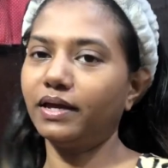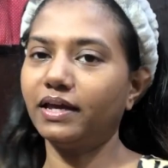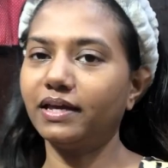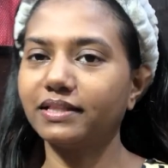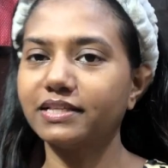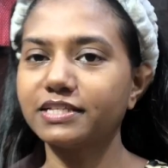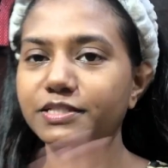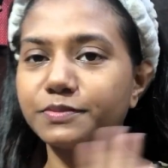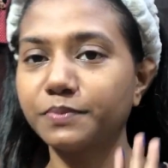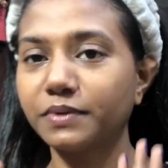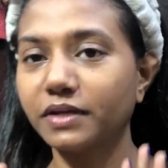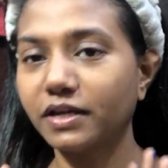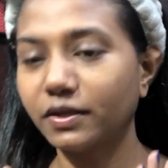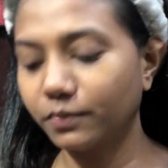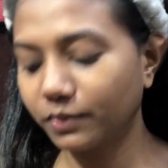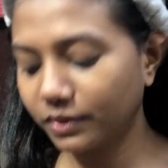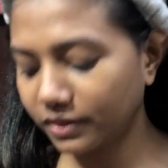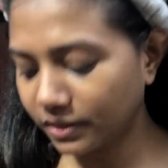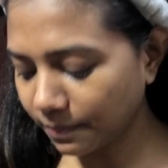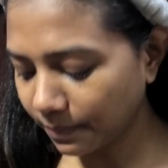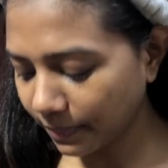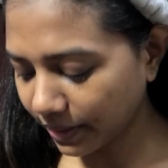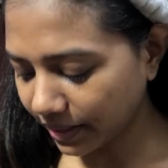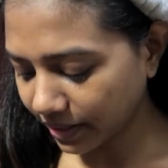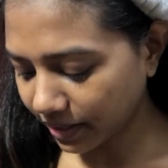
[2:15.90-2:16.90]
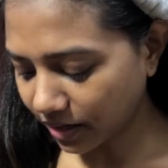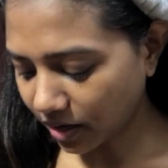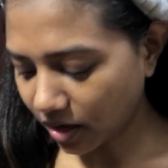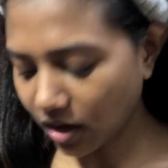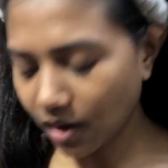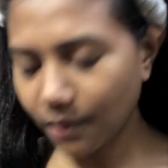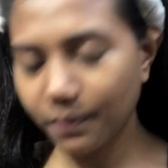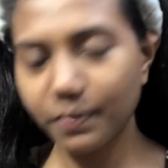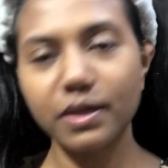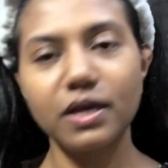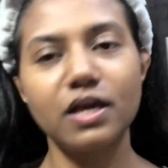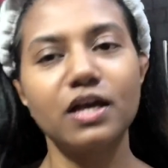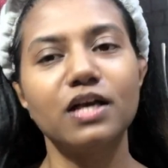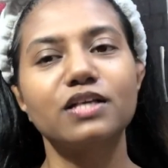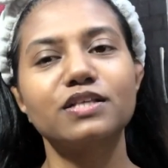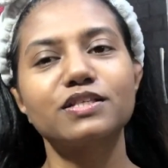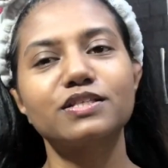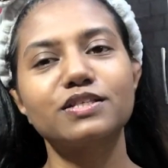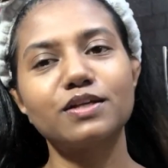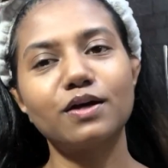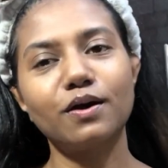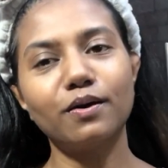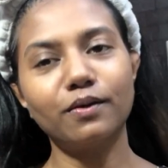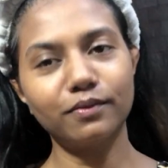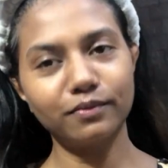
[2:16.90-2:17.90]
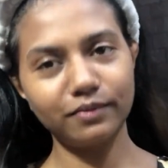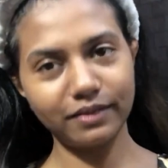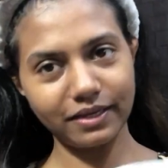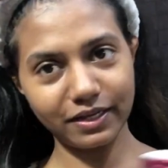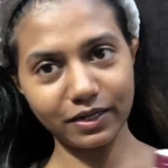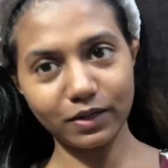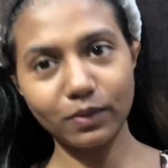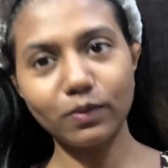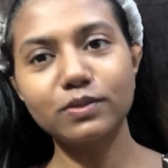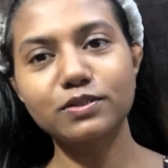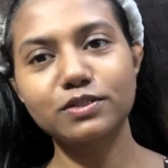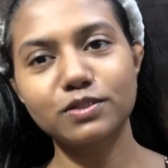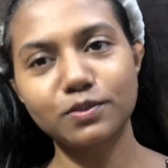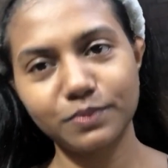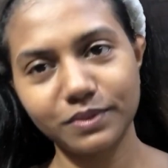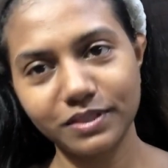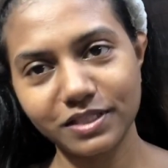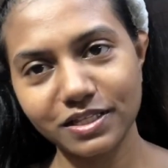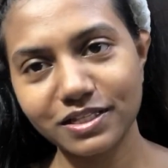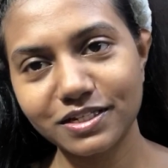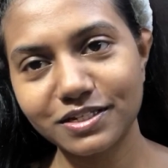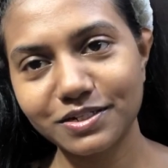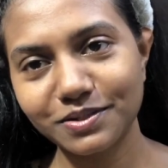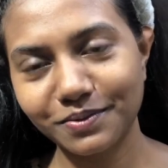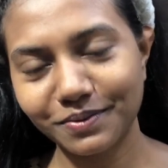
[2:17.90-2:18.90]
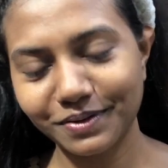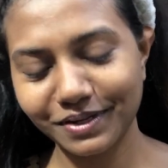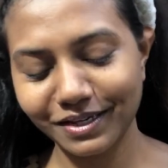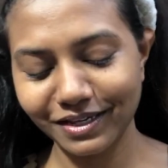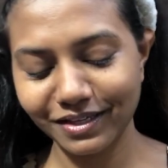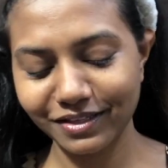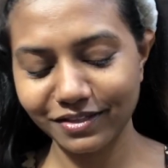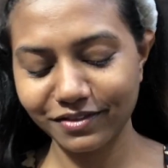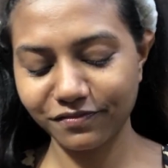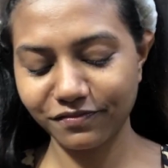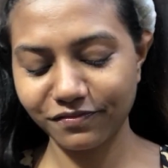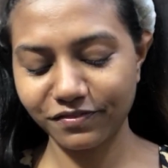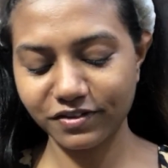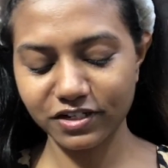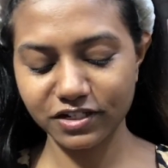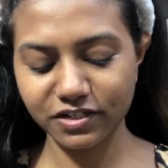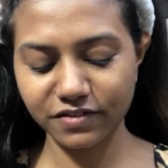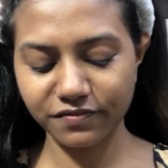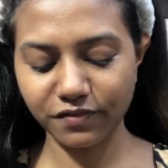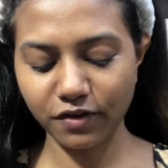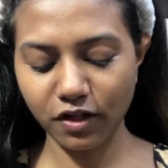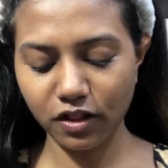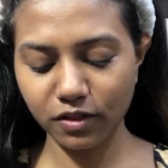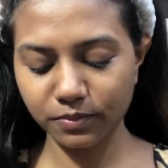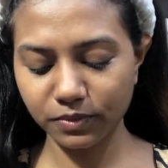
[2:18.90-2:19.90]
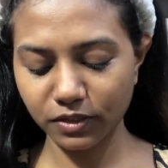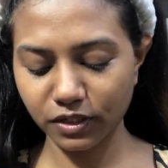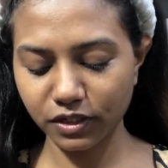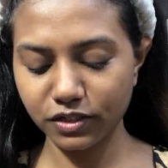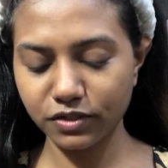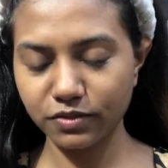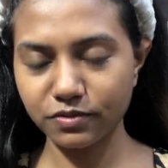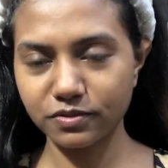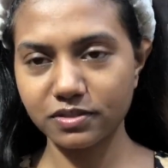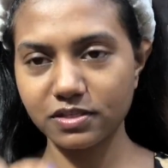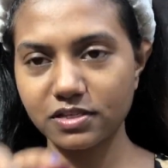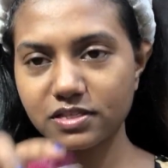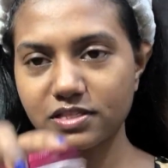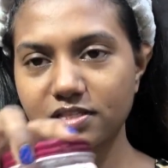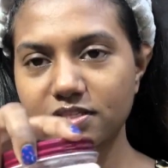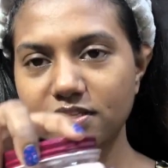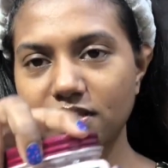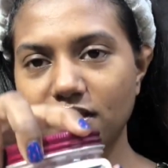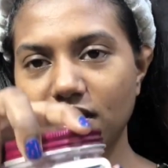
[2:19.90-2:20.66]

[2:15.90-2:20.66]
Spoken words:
let's begin with the makeup. So, and also with the story. So first of all, I'm gonna use this